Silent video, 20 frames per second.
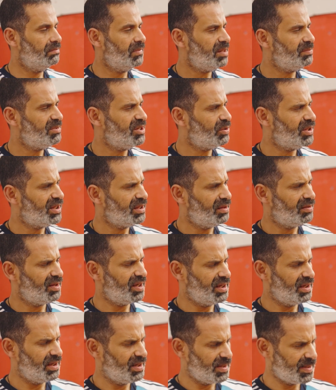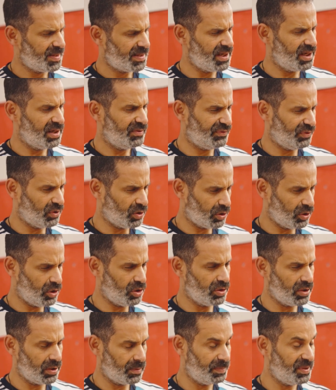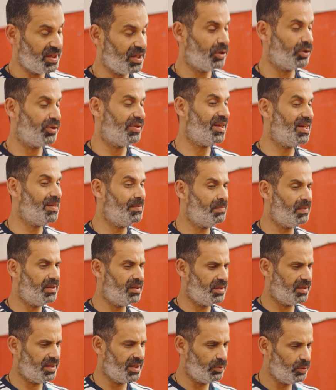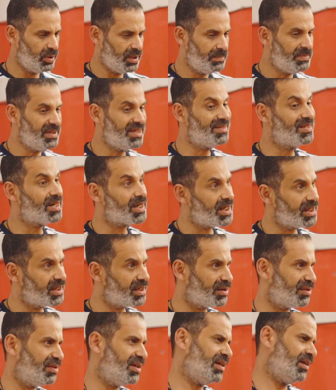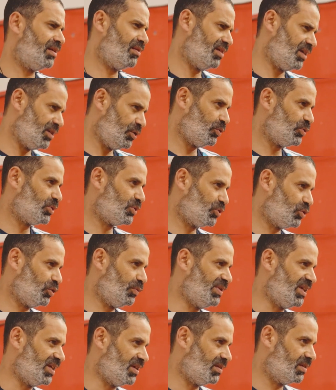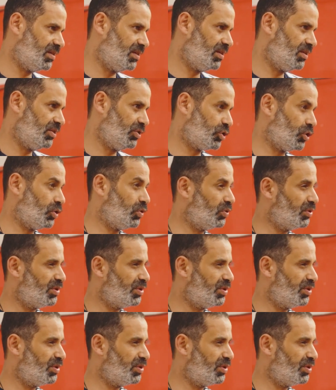maybe when they stay for longer period, they will be drier than they used to be. So